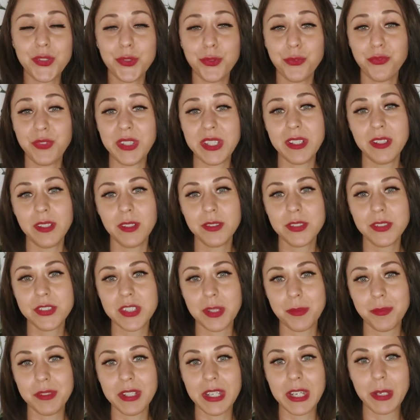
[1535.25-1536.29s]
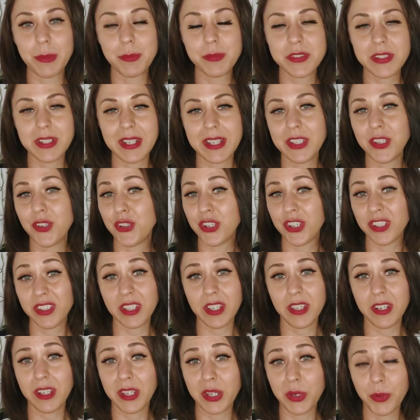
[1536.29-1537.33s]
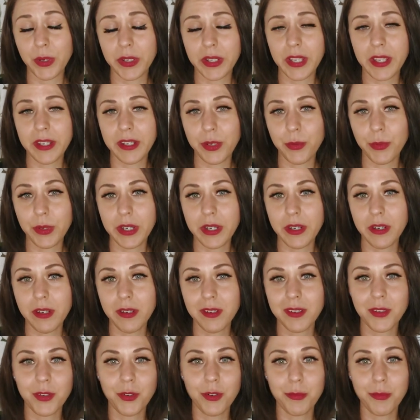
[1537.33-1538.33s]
to feel sometimes like you're not getting anywhere,